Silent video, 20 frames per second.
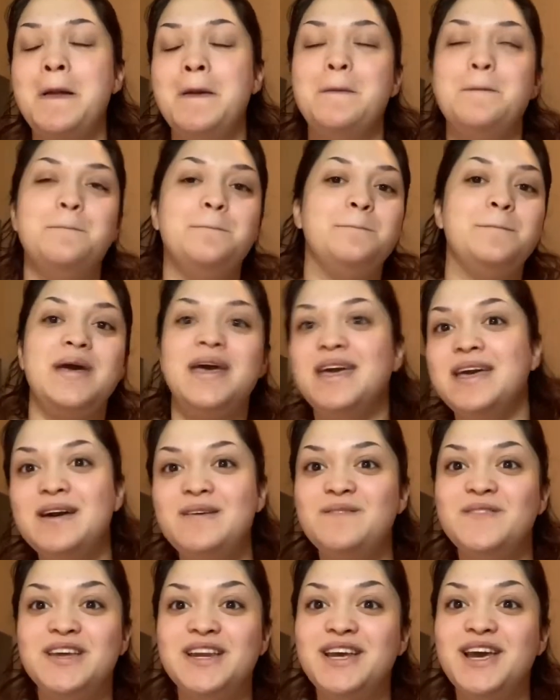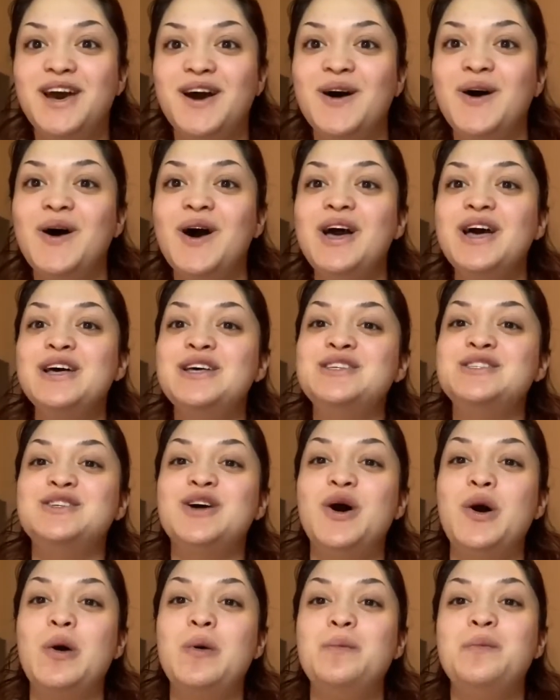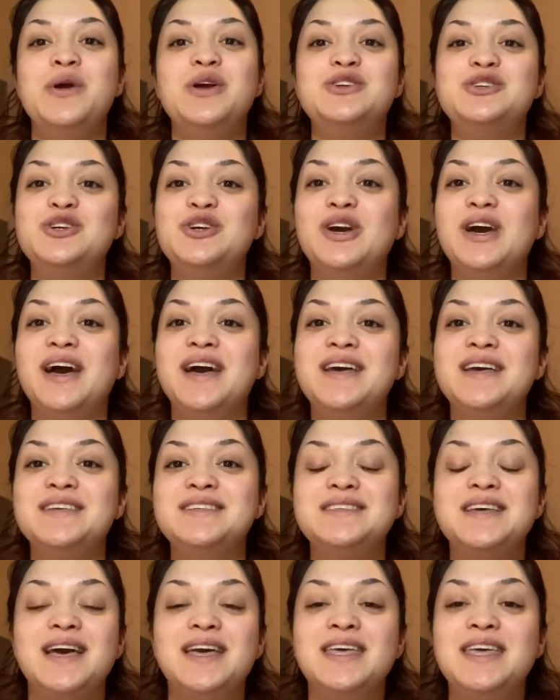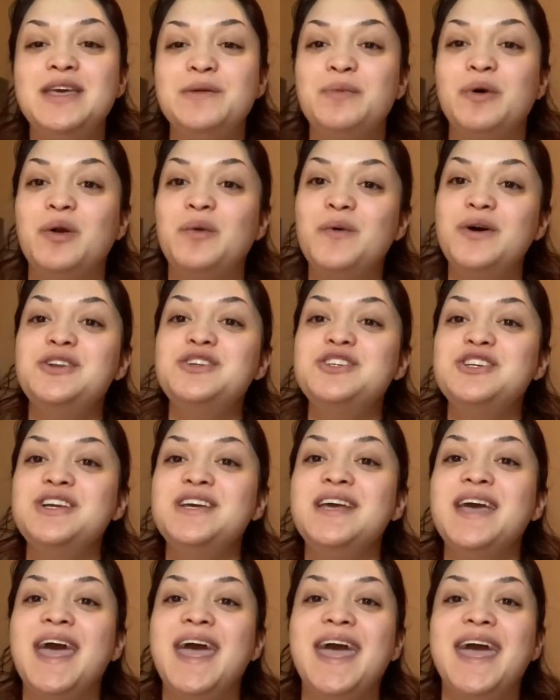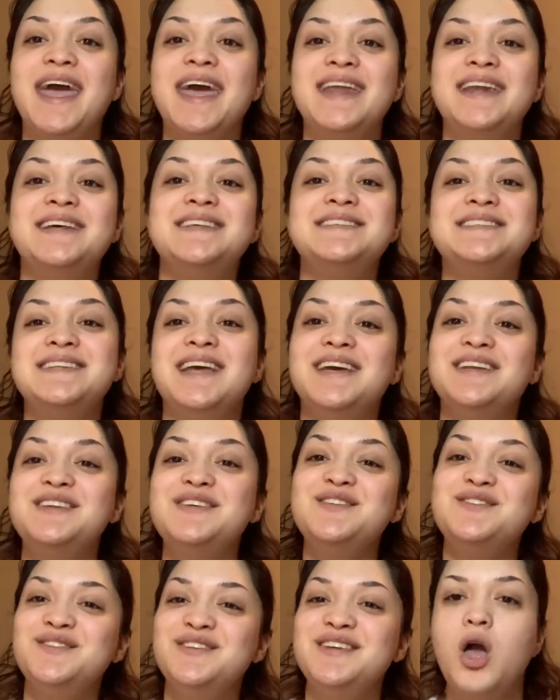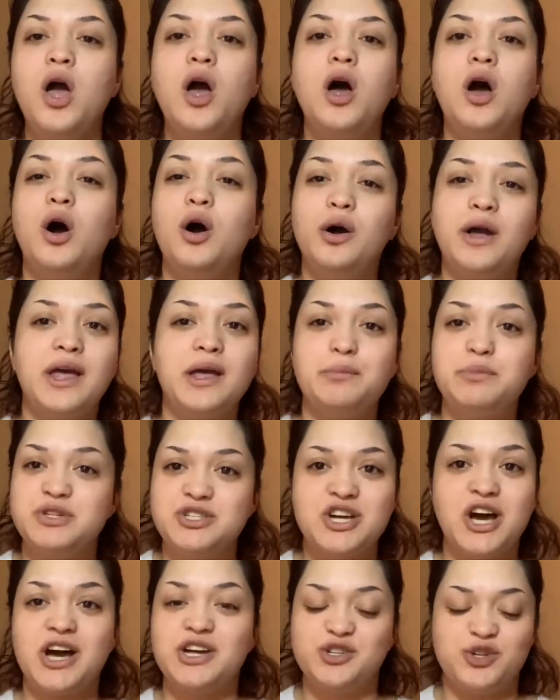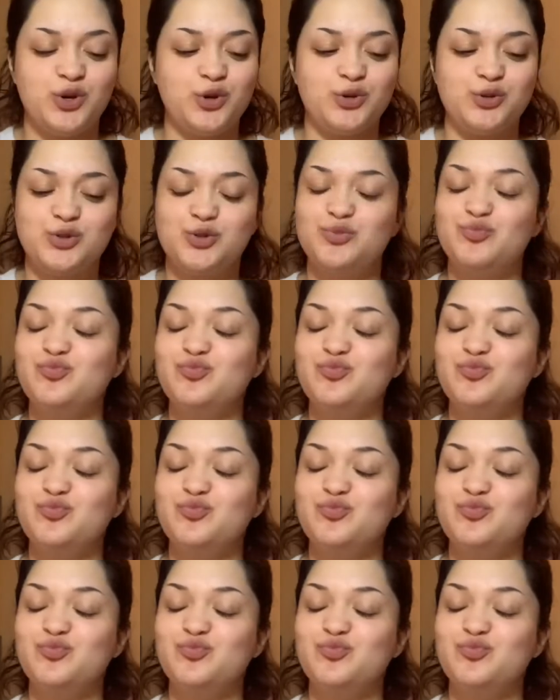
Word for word: makeup video so make sure you guys keep on watching and stay tuned okay bachachos